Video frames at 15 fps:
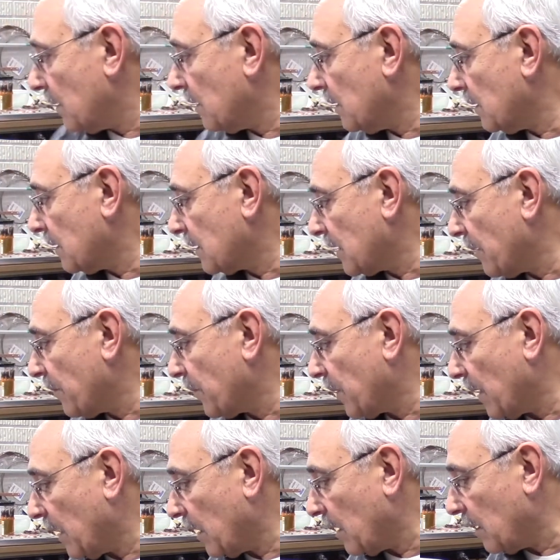
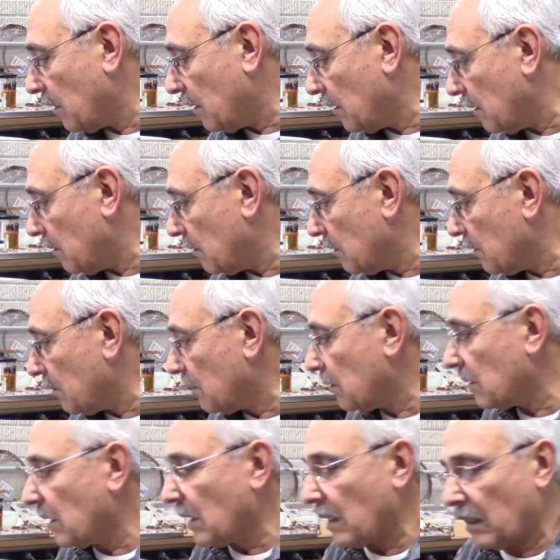something
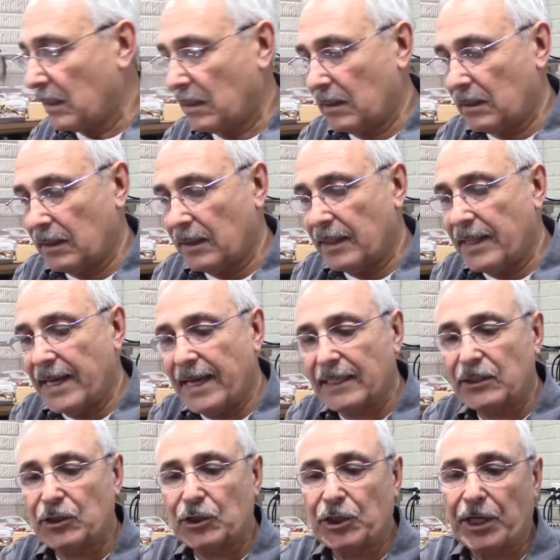like
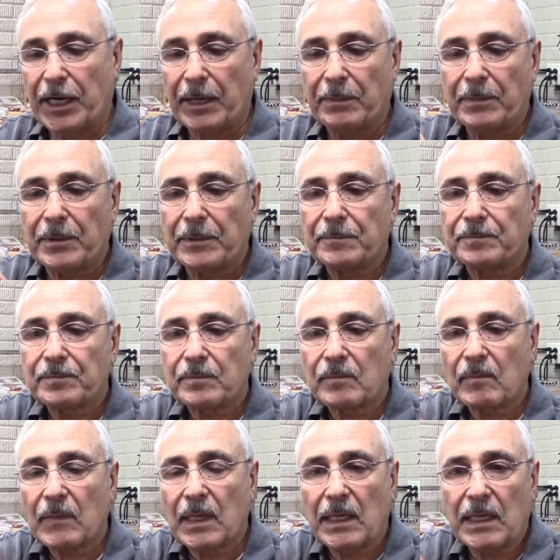that shape
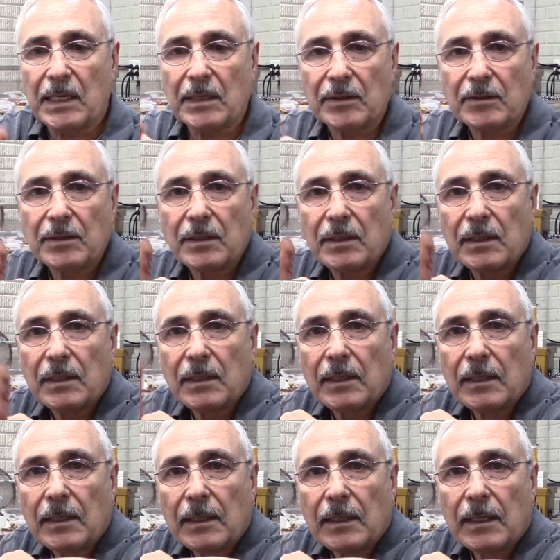here,
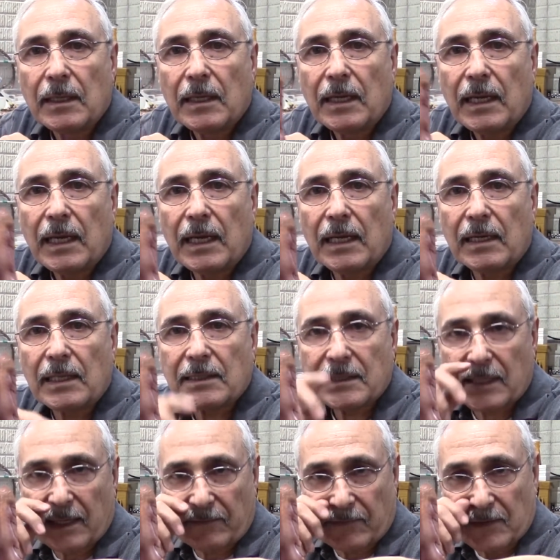and let's
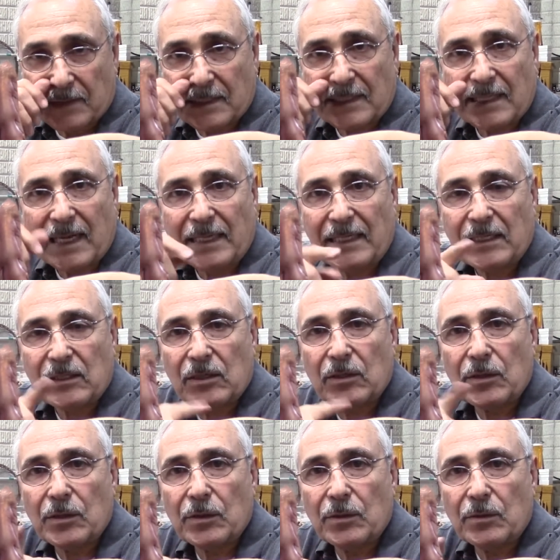say, for instance, I need to
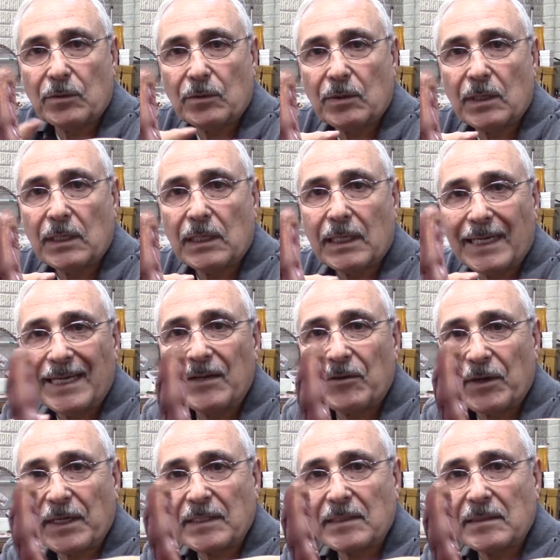do an
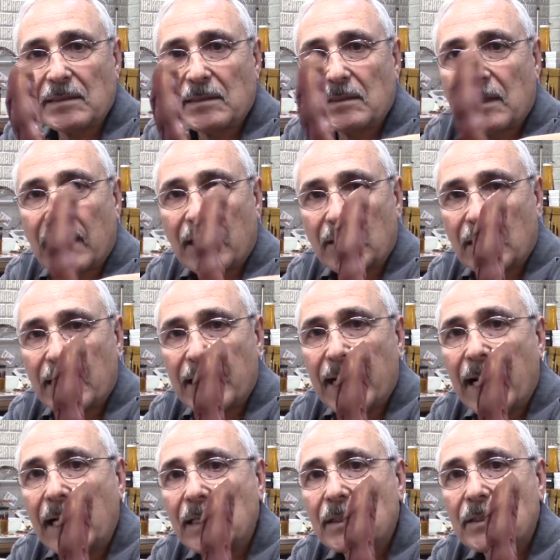earring out of
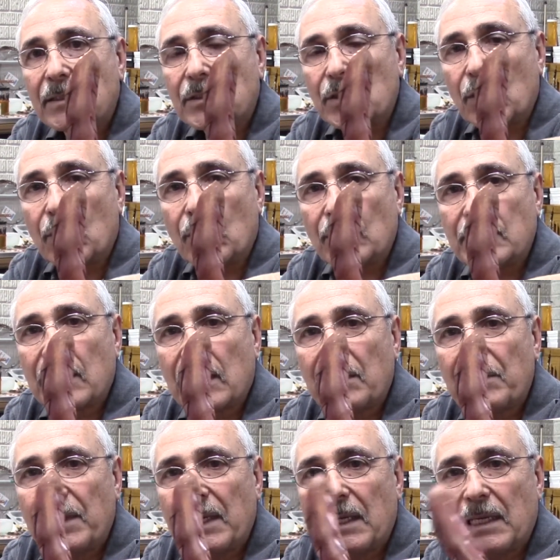that. So it's got to
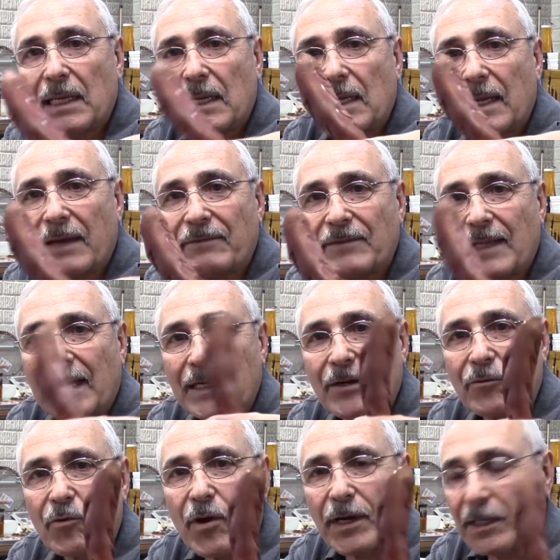be a left and a
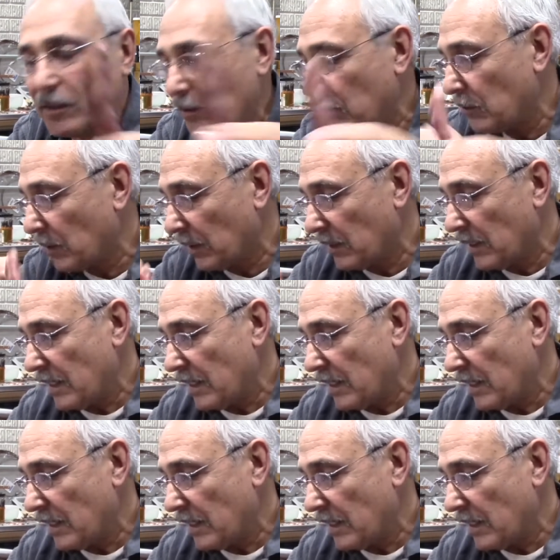right to it.